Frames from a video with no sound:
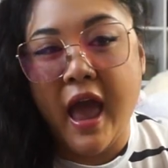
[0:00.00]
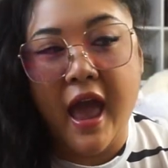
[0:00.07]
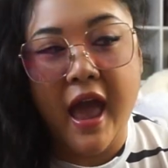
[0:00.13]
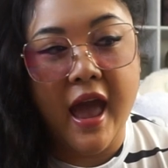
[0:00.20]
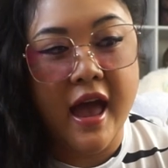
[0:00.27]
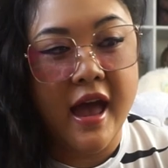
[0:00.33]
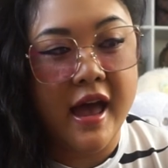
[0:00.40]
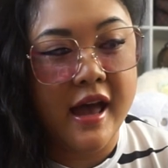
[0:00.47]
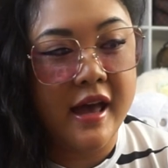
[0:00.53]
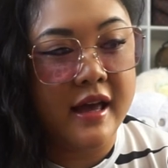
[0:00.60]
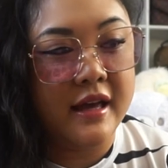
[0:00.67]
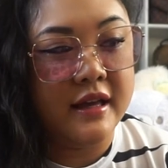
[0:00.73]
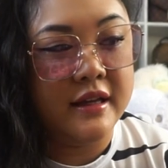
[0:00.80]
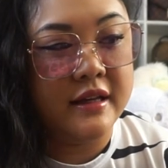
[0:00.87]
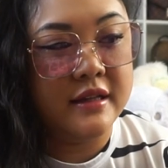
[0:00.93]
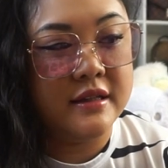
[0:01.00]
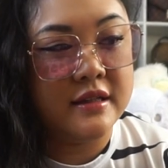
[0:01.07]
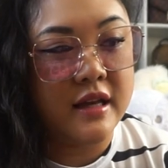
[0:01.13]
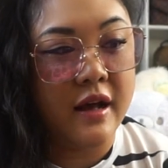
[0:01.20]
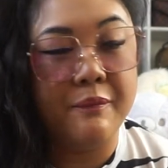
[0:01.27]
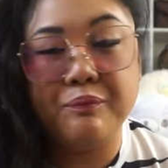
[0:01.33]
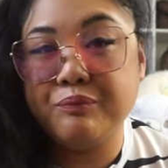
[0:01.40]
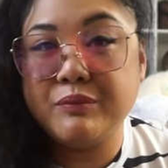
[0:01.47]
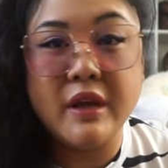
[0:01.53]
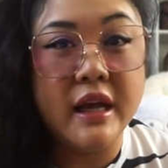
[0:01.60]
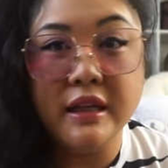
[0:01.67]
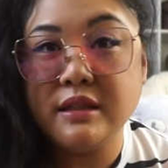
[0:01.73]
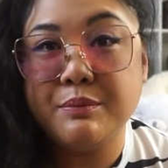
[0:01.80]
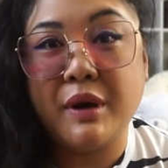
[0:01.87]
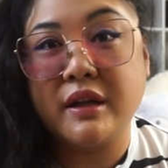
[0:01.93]
And
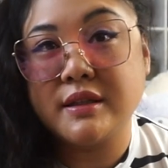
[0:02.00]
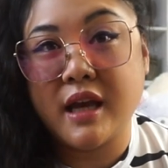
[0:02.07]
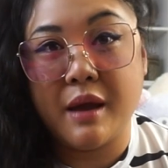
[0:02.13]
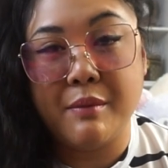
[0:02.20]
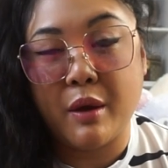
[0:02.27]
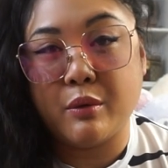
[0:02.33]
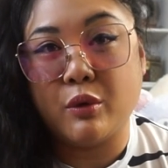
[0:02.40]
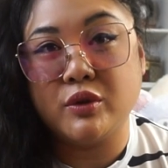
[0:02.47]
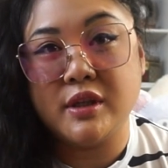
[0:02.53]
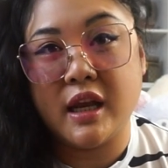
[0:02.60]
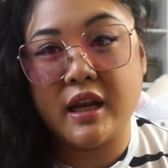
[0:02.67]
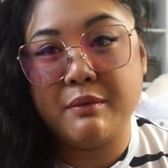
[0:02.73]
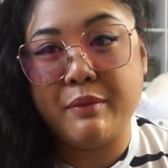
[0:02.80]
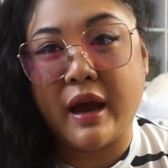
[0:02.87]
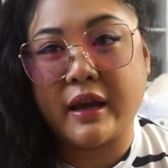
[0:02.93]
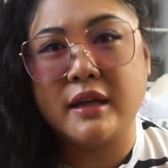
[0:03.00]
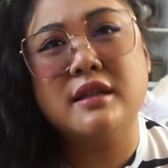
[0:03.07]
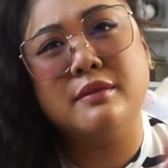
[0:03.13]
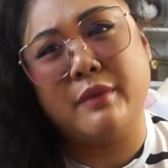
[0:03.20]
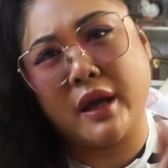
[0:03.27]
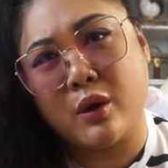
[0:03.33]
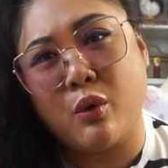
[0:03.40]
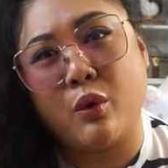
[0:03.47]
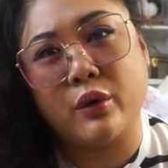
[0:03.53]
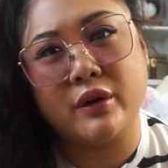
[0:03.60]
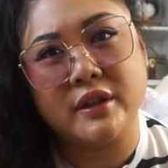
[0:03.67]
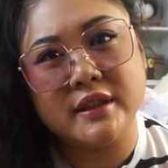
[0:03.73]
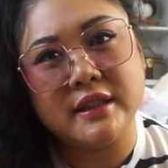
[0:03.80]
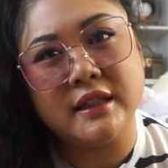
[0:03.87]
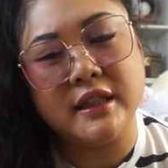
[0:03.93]
it's about time I rotate it back into my
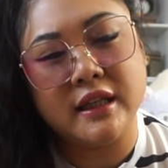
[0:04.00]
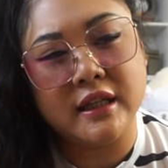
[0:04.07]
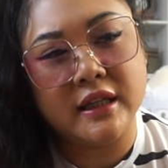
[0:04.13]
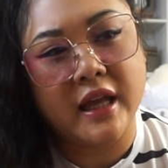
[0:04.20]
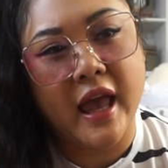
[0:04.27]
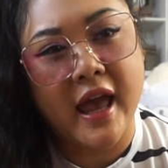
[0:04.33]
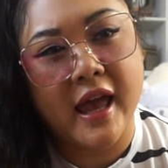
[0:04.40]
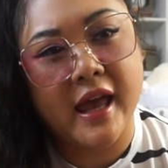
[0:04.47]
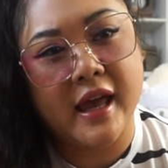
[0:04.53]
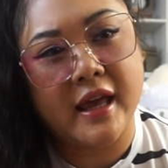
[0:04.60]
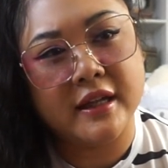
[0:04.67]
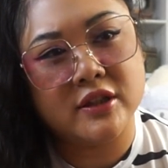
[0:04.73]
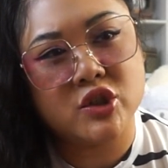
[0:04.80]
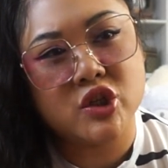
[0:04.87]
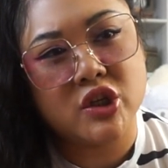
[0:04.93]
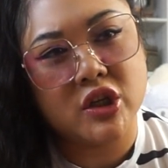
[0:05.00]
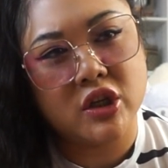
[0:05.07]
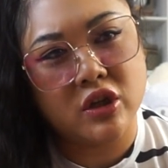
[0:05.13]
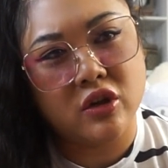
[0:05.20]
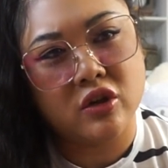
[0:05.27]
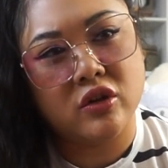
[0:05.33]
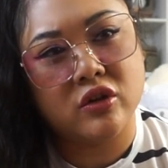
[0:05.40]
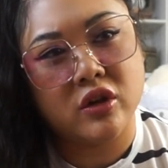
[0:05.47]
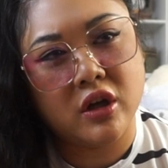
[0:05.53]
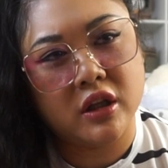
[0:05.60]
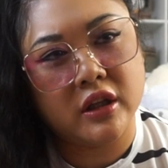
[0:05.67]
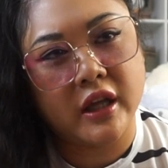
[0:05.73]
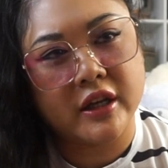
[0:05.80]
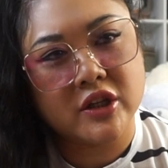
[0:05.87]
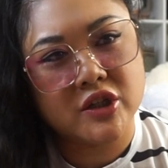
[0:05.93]
quarantine and chill
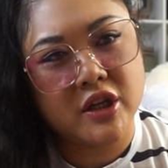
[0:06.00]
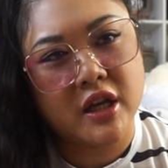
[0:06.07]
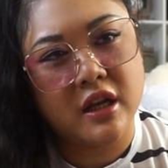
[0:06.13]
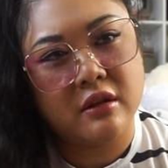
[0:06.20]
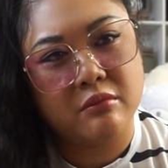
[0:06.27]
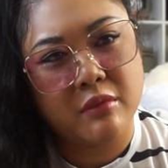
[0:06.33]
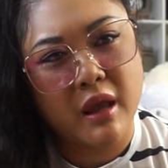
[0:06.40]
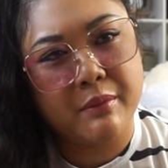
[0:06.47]
collection.